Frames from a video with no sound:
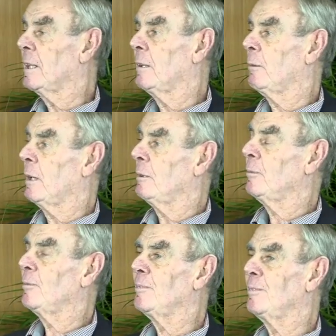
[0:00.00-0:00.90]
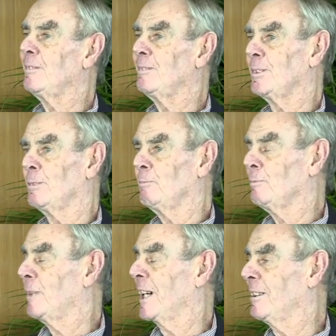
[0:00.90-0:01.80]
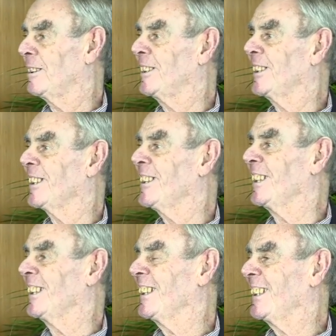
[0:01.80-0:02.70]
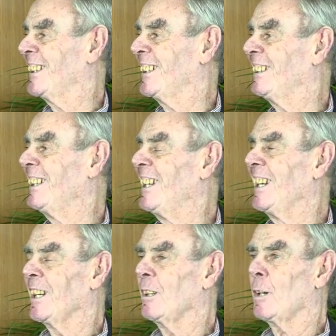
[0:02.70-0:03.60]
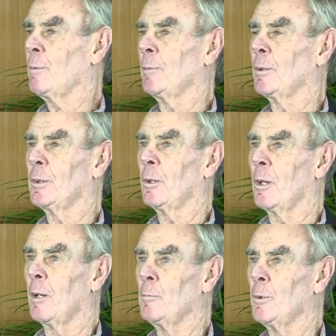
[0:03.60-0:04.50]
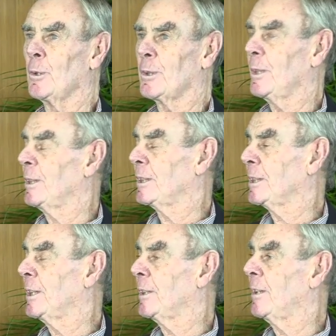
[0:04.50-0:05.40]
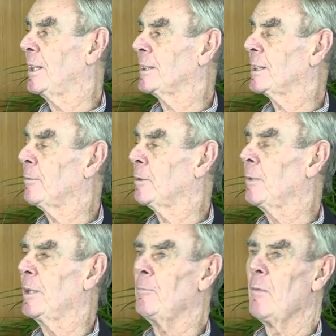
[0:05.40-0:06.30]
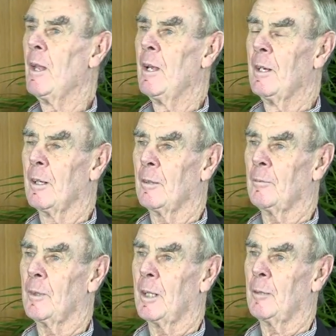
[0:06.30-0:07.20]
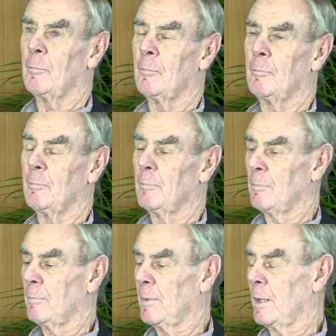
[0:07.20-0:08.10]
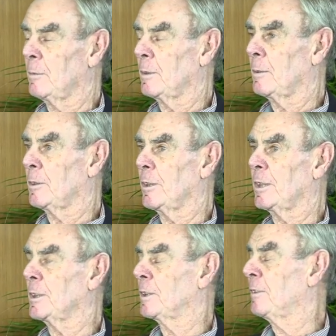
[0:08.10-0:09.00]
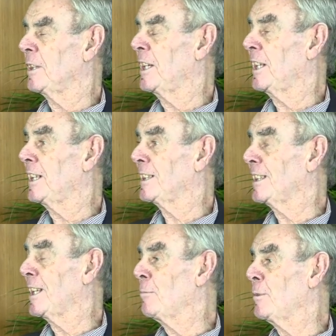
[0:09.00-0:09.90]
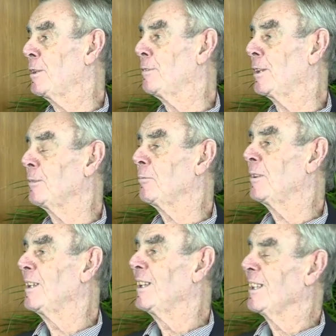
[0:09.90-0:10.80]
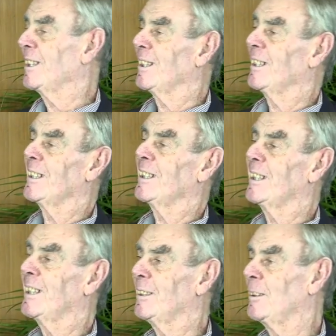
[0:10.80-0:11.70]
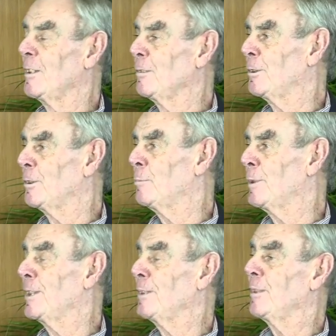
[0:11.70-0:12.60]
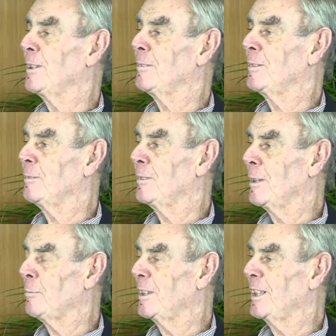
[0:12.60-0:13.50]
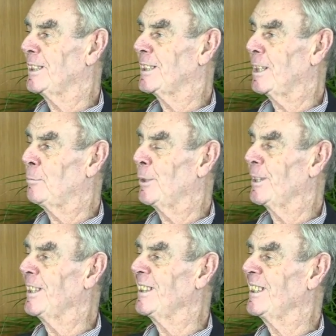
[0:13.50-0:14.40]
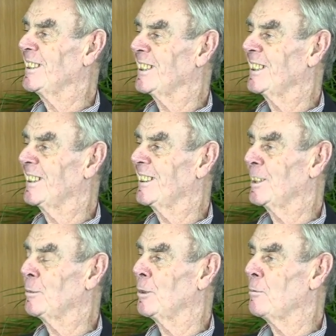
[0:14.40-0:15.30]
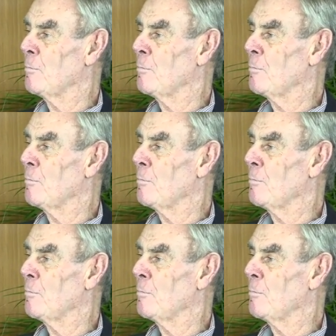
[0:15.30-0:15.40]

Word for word: So uh, part of the deal, isn't it? Yeah. A lot of people do a lot more to you see around. Some have been on um, you know, treasurers sure. for years and sure. they move on, like uh, Phil Byrne, the number of years he put in. Incredible.